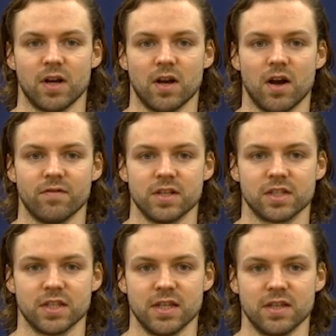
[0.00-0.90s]

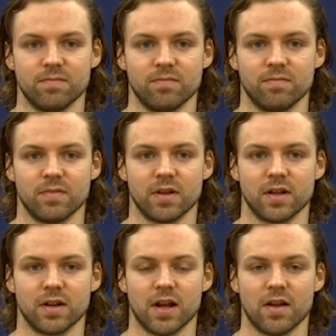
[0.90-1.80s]
Obviously,
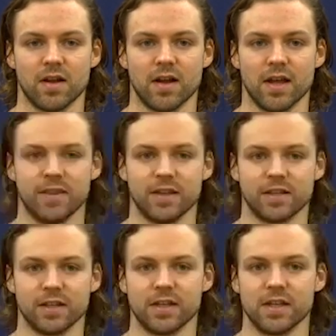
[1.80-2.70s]
I think
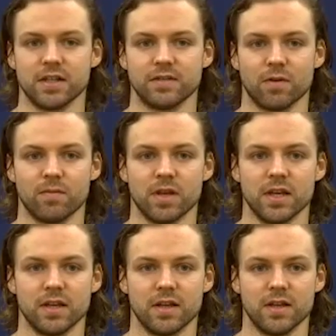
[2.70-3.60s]
the keys for
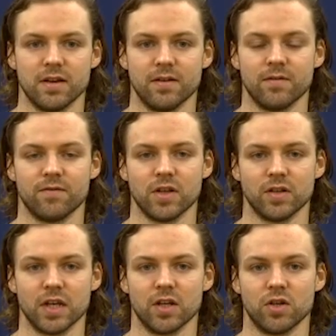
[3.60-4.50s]
me in
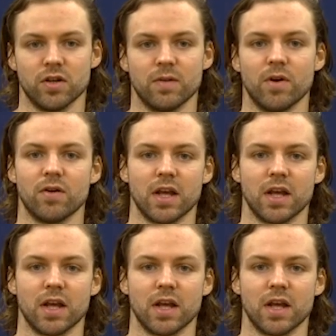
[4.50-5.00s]
feeling good about